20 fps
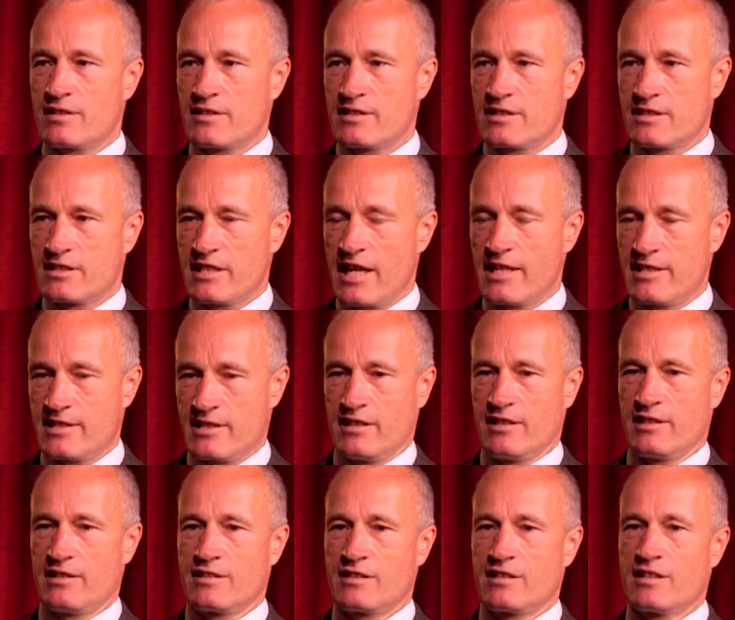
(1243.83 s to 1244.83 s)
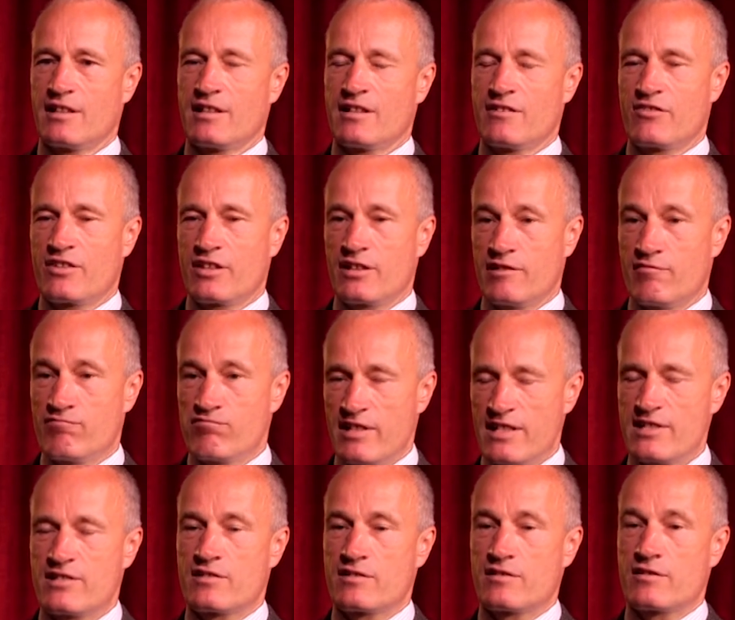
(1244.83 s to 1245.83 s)
stated the
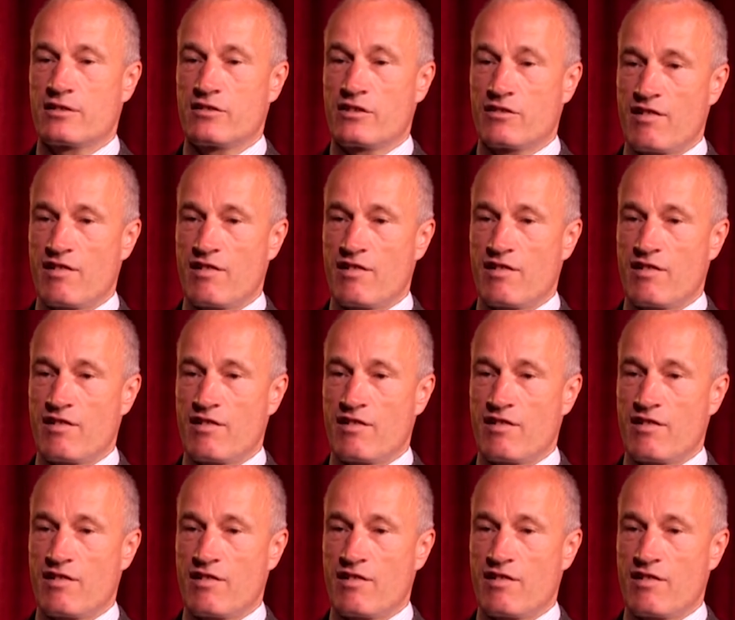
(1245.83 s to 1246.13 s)
reason, the